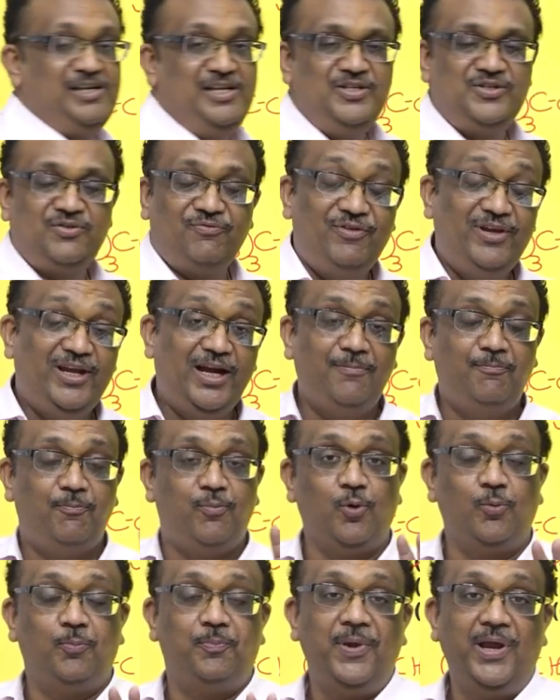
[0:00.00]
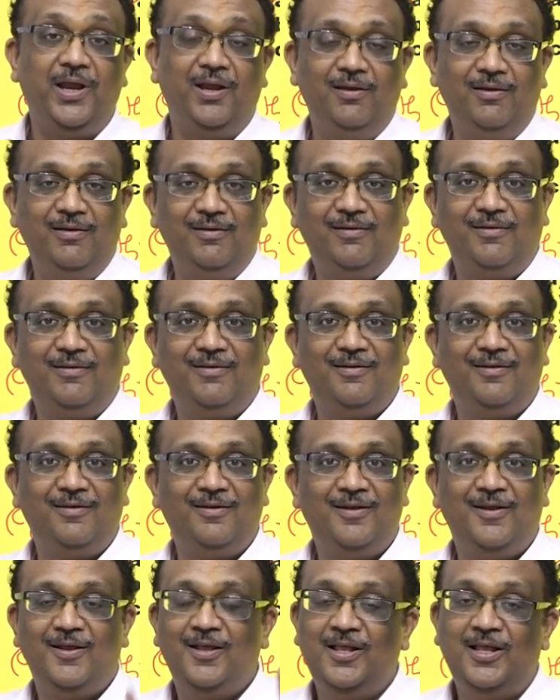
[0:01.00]
least we get propane.
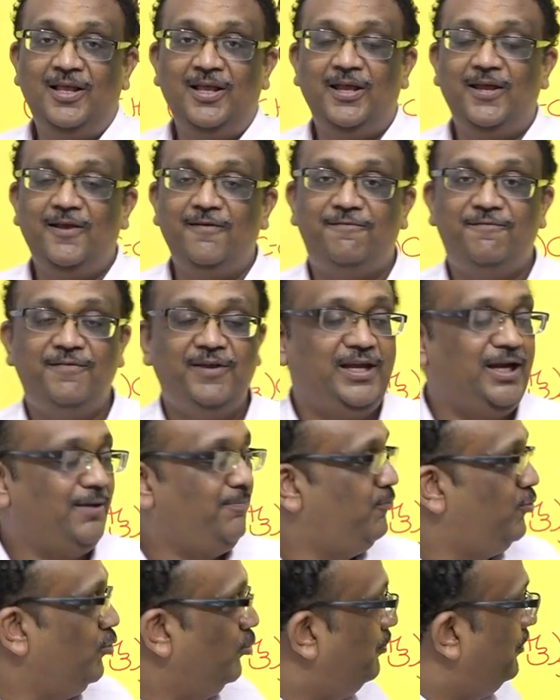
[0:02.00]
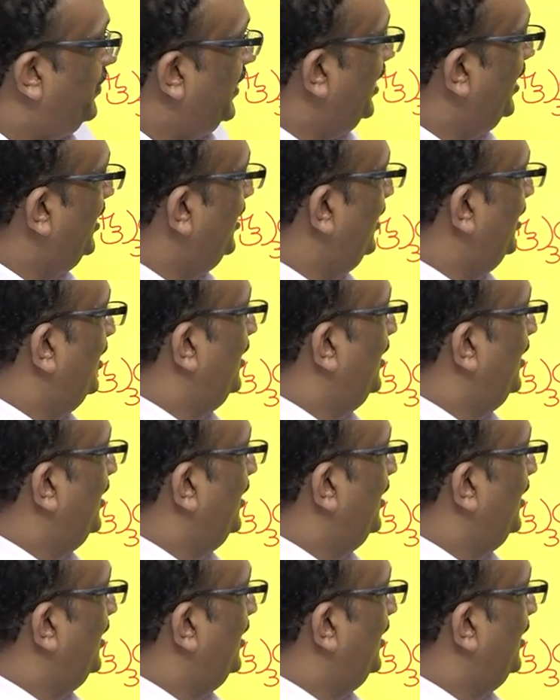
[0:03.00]
If we get propane,